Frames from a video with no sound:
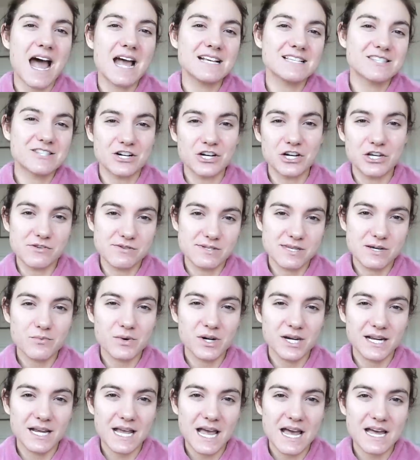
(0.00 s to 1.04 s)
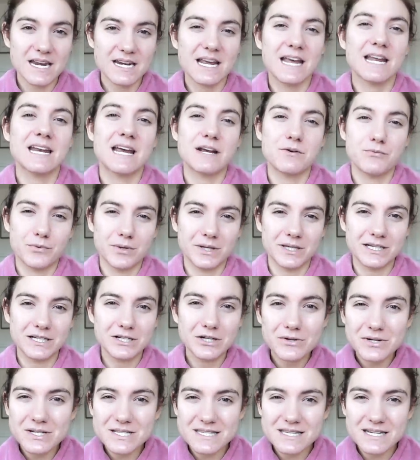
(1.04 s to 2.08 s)
I start using one again and I really
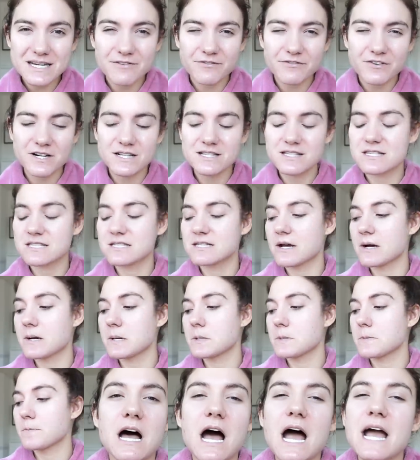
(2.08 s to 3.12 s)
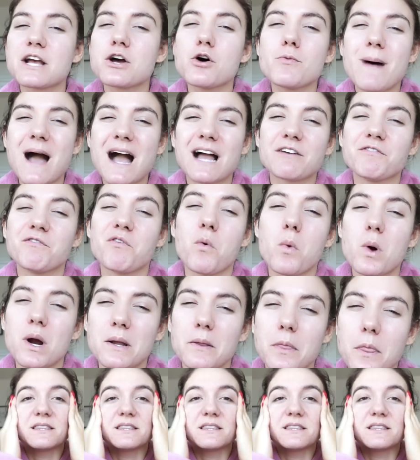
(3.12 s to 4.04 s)
notice a difference, so I go back and forth.